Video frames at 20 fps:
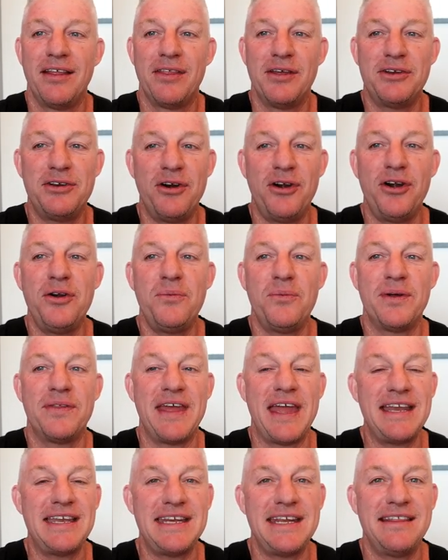The turn
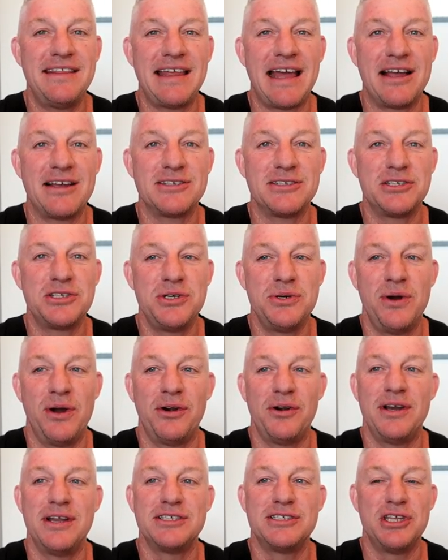with eighteen thousand two
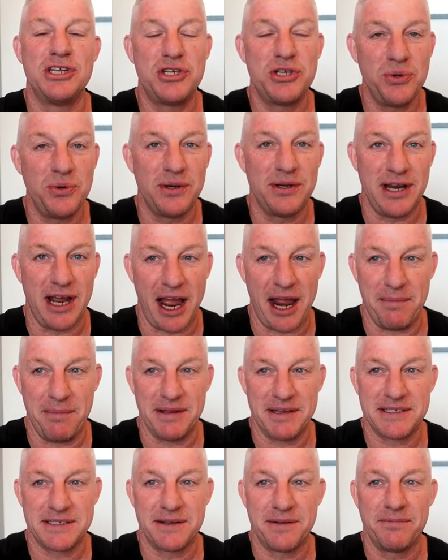hundred is the two of
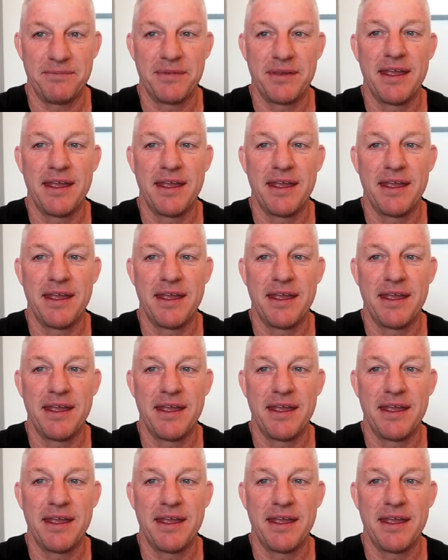diamonds.